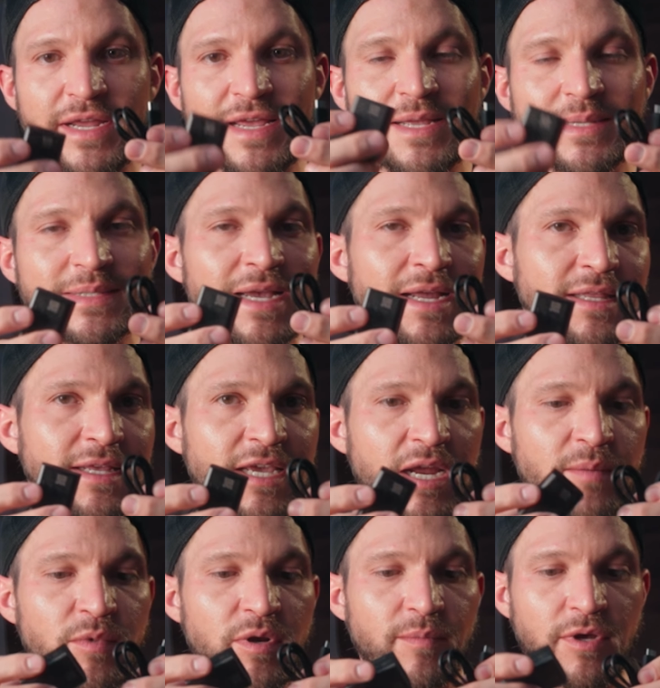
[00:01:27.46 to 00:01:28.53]
inside the
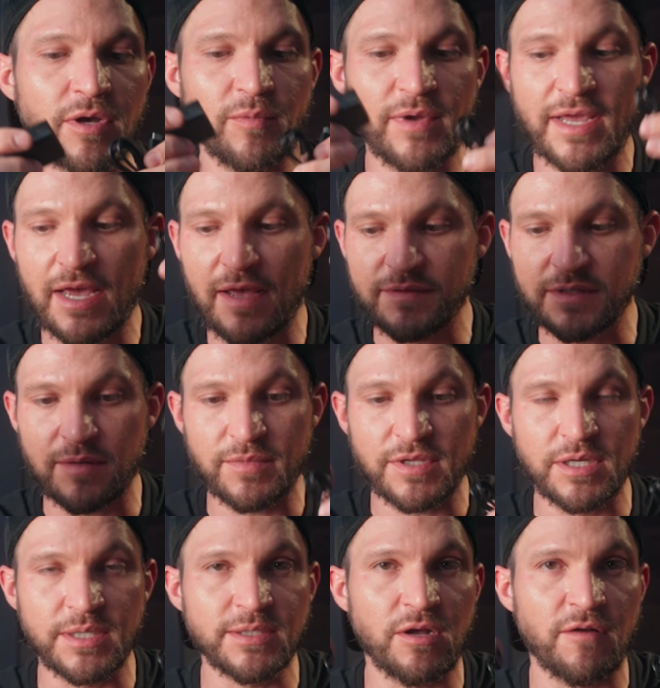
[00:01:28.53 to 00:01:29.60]
camera, but we have
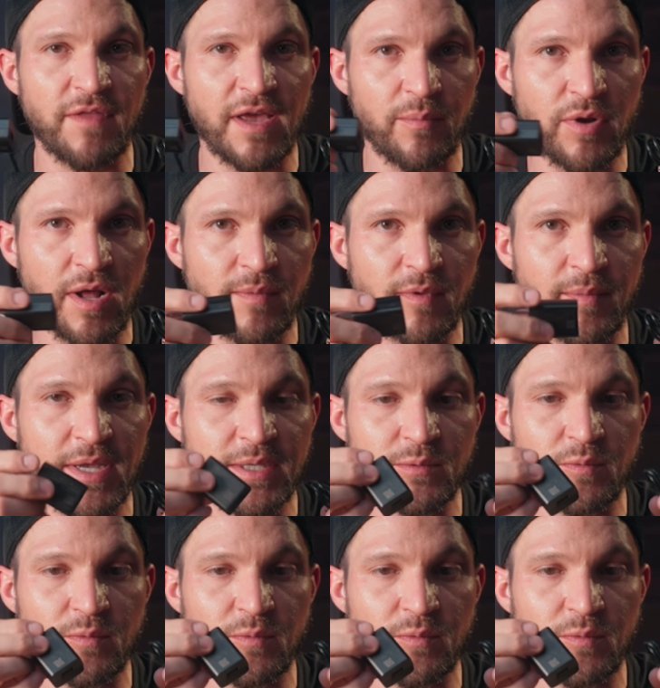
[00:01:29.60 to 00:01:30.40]
something to solve that problem as